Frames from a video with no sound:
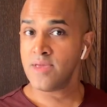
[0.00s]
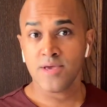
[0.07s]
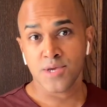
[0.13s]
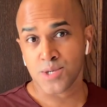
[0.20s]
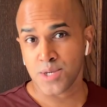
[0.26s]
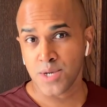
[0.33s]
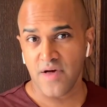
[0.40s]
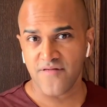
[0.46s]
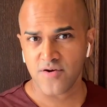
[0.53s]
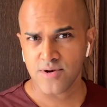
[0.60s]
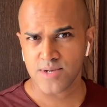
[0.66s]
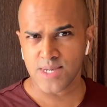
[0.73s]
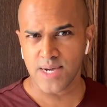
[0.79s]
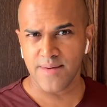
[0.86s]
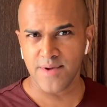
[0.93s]
still have a
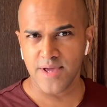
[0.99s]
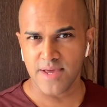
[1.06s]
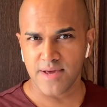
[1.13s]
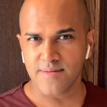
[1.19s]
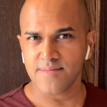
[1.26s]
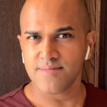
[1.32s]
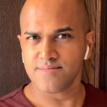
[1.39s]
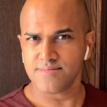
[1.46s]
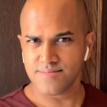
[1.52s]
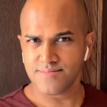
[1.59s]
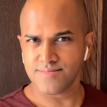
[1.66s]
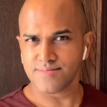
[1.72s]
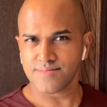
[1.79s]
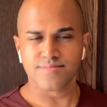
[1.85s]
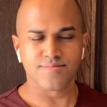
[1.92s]
good time eating.
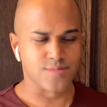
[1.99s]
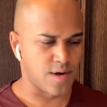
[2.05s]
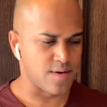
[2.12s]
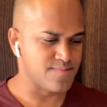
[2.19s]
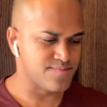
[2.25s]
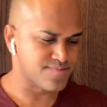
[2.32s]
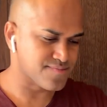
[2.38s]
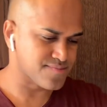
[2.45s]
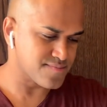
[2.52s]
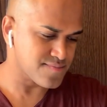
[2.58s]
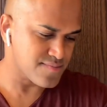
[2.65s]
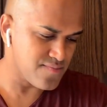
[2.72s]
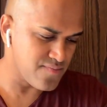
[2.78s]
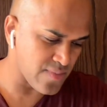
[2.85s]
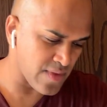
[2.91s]
So,
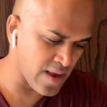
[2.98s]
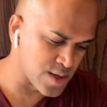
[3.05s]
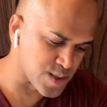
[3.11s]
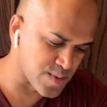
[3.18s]
amazing. That's